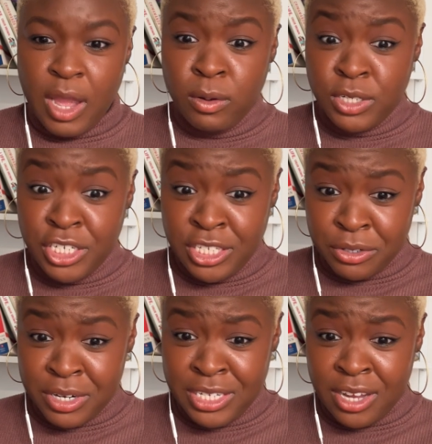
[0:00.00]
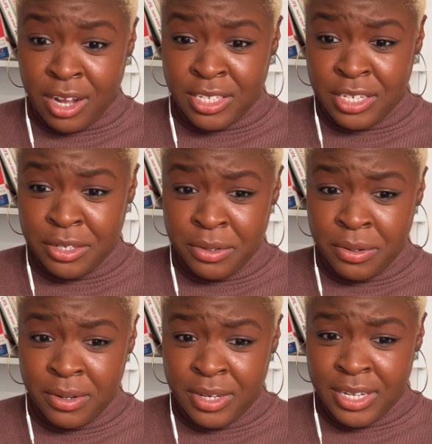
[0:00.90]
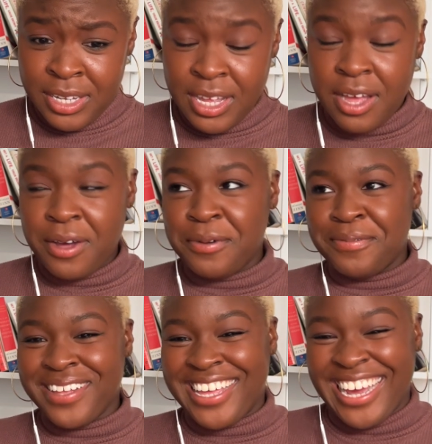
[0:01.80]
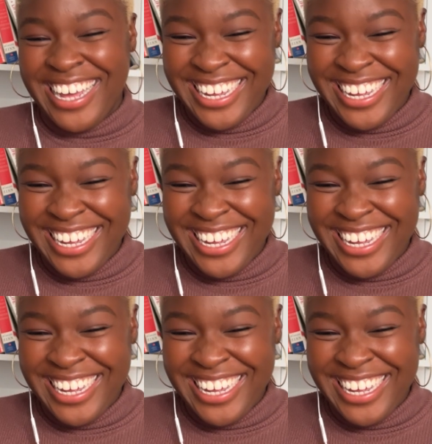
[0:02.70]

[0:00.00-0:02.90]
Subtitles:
Oh, is she still gonna talk to you? Oh my God.